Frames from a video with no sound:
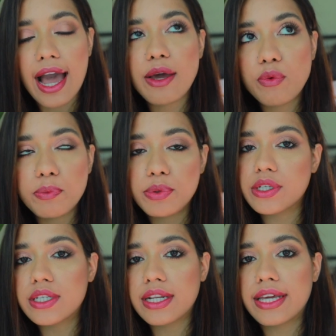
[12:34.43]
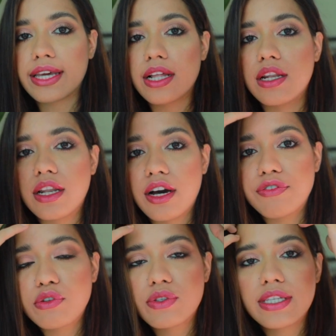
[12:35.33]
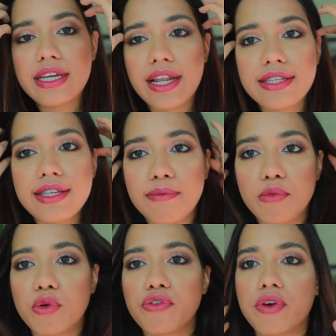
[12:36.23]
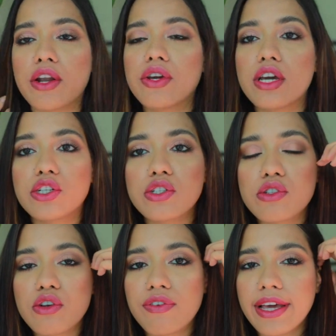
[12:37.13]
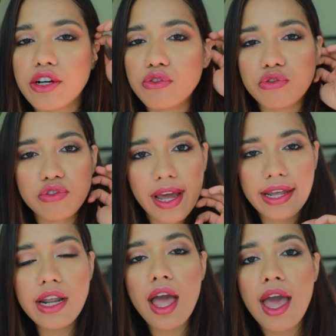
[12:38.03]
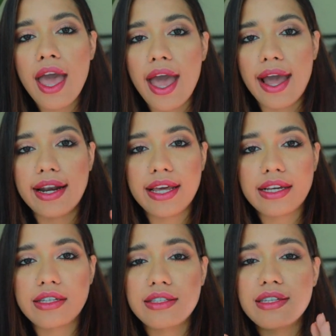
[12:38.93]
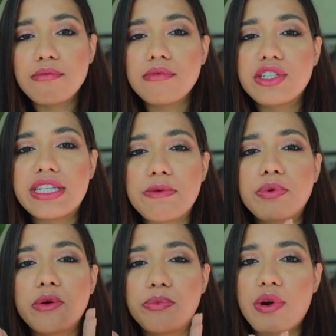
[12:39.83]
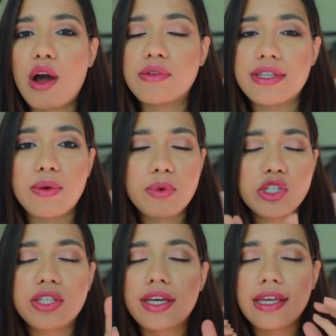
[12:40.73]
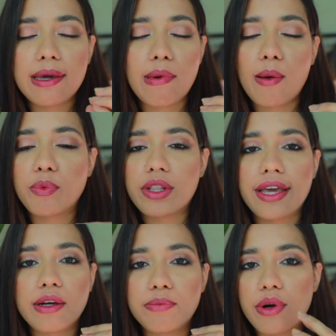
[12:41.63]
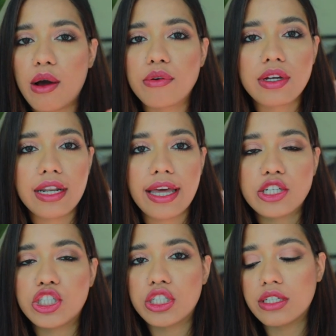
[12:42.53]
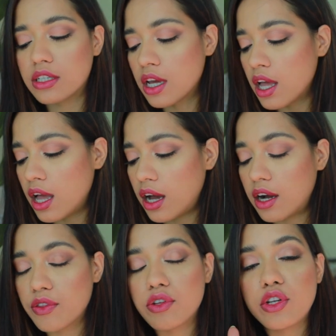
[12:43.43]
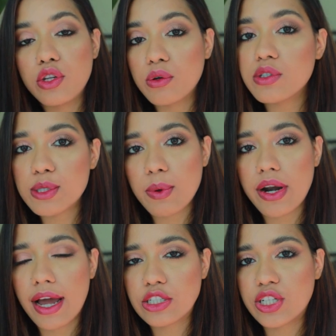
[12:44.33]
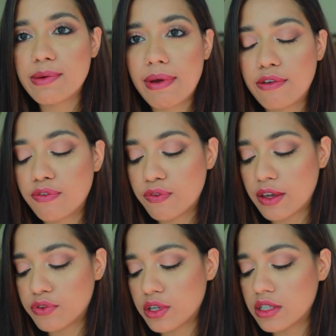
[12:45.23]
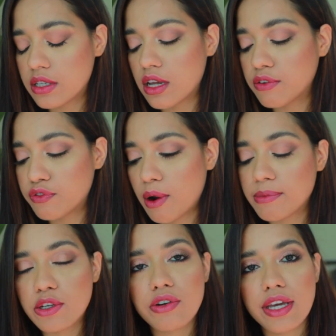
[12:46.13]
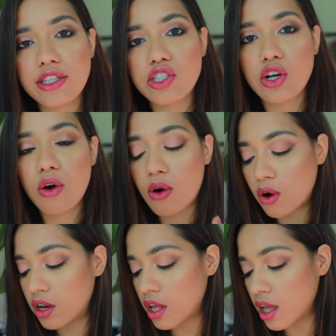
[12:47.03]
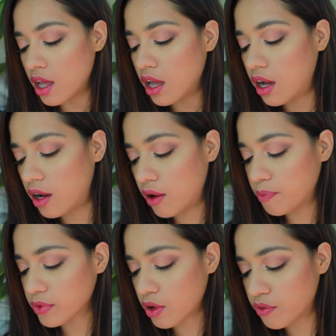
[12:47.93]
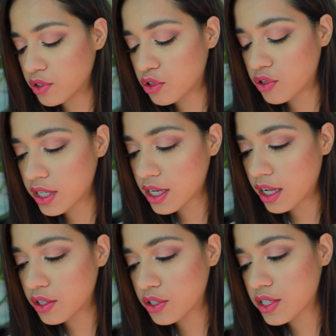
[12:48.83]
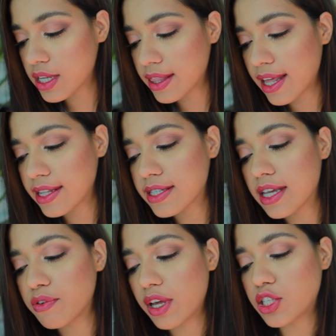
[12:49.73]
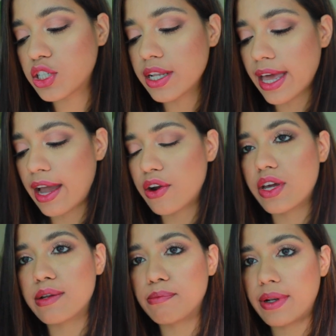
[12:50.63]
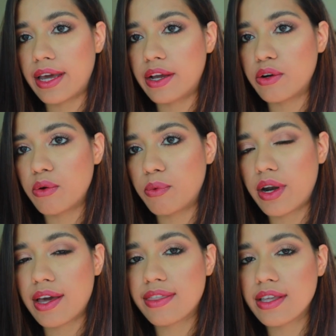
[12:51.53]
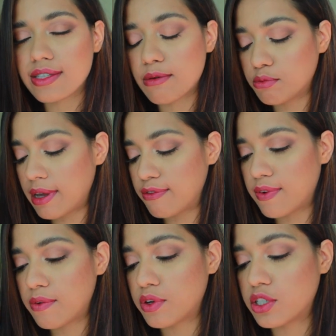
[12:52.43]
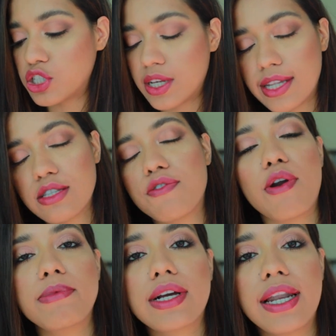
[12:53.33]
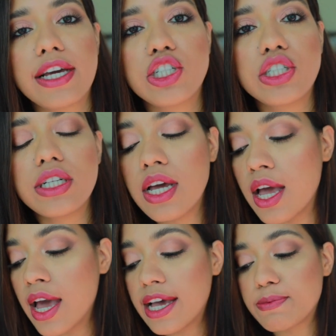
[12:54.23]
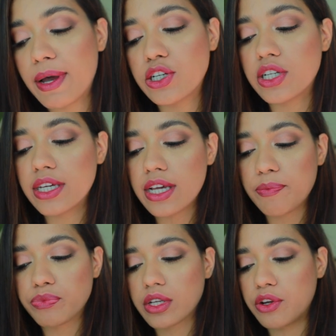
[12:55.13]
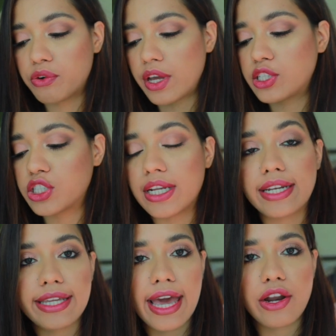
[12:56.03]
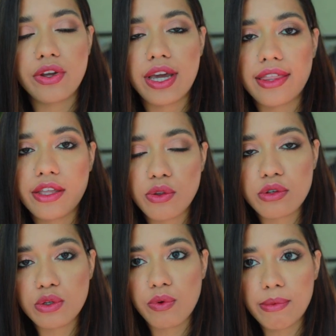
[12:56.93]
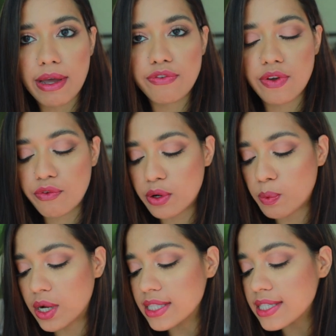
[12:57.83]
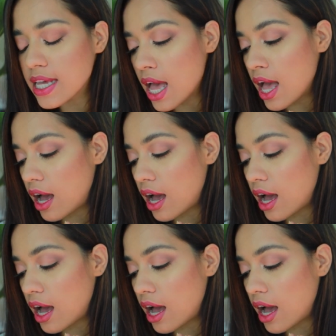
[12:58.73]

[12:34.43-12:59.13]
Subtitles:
I would personally love to see like some more variations of like red and like some deeper browns. I wish they came out with like a brown collection. The nudes were actually my favorite from the range. All of the three colors, that's Rachel, Carrie, and Blair, were I think some of my favorite shades from the collection, especially Rachel and Carrie. I think those two were my favorite ones.